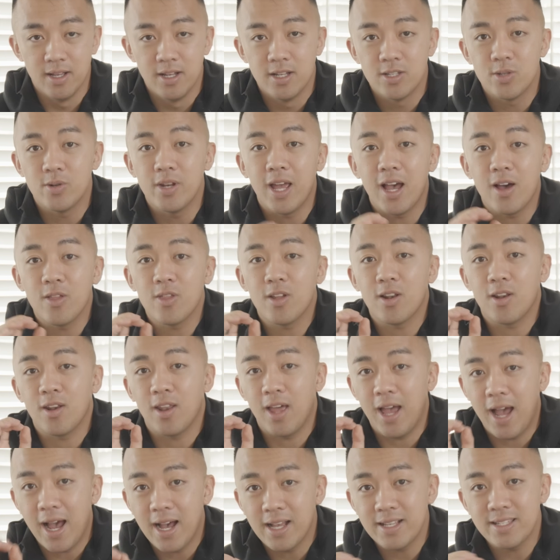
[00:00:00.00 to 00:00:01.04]
So now the
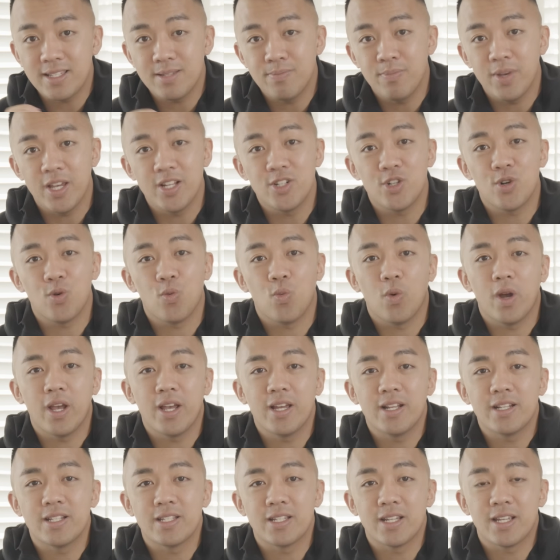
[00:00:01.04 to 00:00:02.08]
last major
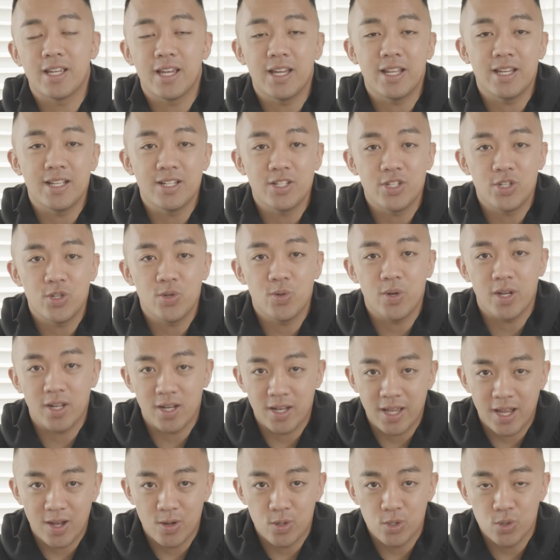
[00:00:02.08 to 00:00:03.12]
way to get into a
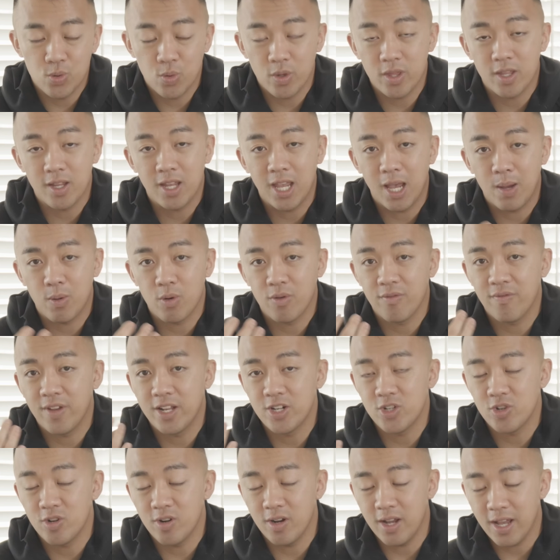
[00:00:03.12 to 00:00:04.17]
lounge with the Capital One
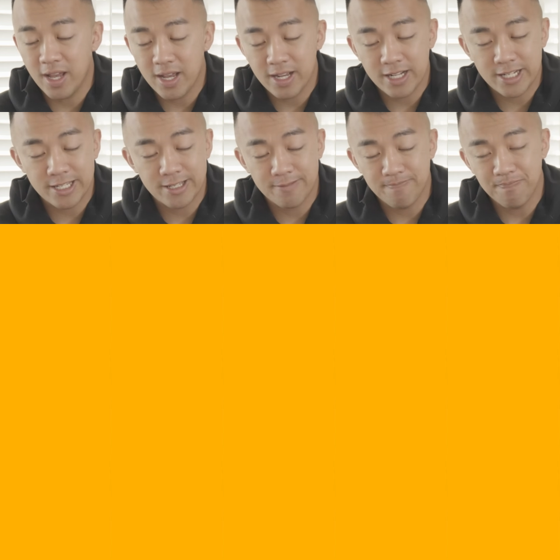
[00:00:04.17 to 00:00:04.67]
Venture X